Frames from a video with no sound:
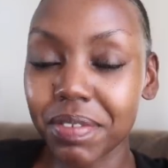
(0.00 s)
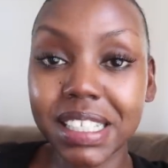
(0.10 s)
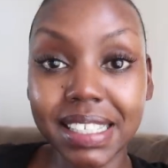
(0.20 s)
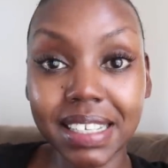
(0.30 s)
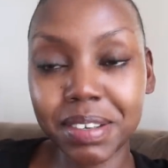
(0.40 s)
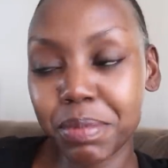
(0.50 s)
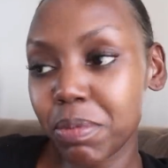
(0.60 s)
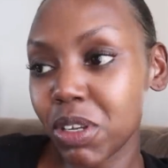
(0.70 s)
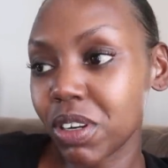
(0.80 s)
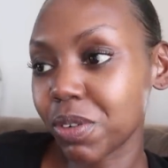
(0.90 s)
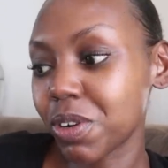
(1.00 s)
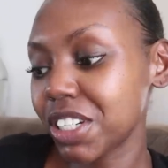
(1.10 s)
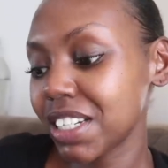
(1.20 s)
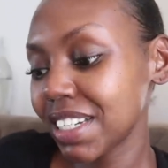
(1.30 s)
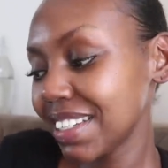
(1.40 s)
haven't seen it, maybe you can
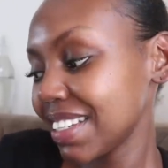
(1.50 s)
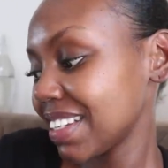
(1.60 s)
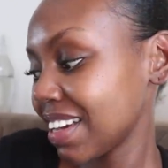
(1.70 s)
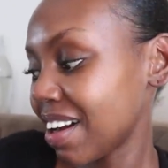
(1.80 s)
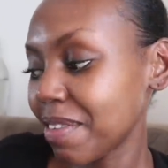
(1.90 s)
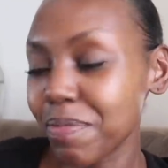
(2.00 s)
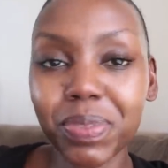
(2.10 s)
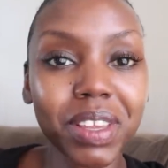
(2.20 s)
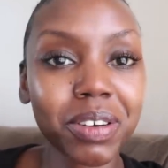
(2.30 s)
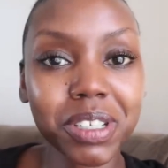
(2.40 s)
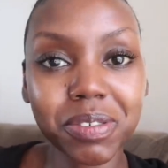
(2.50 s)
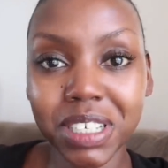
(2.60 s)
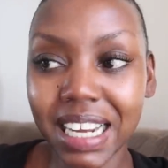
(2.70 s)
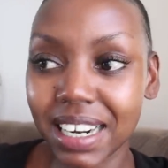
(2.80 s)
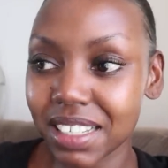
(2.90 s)
watch it. Um, it was
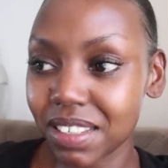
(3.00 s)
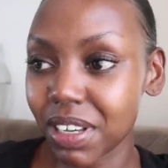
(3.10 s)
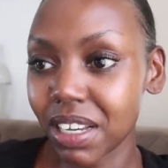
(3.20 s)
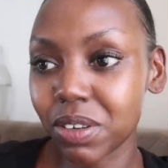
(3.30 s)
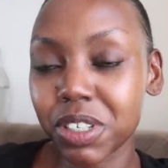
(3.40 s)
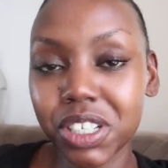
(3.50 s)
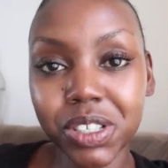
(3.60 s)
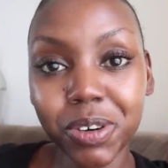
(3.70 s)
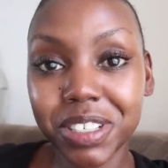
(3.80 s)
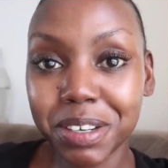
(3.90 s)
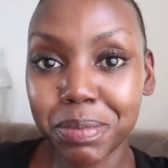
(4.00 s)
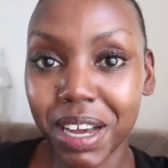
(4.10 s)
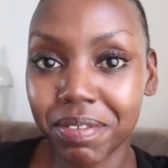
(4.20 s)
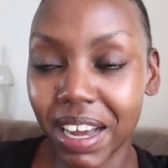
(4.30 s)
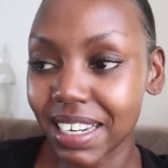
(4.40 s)
for Dadasphere, which is hosted
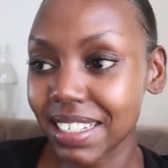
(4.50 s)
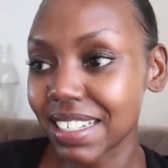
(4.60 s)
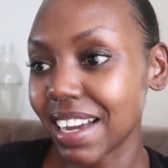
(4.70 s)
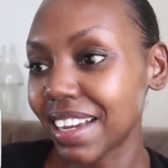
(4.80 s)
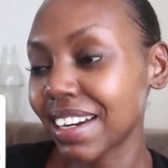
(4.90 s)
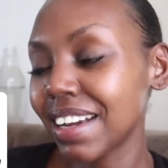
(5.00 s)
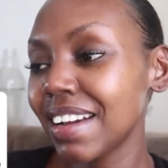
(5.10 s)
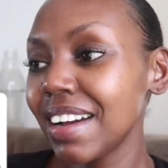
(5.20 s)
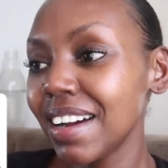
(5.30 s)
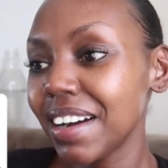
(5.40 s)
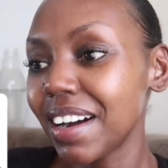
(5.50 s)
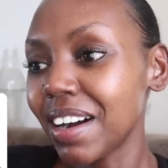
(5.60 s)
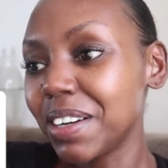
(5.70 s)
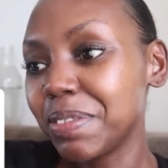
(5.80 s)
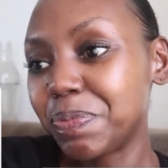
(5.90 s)
by Valentine.
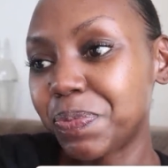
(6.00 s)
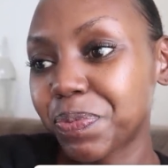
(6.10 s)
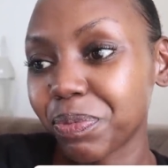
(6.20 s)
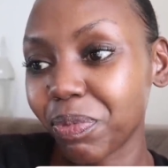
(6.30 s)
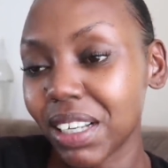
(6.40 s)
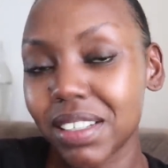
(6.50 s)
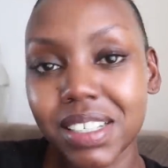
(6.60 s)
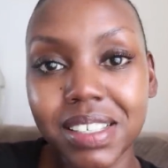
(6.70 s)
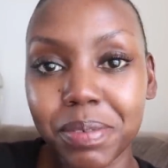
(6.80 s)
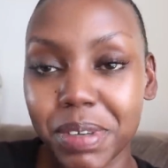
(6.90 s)
Um, she's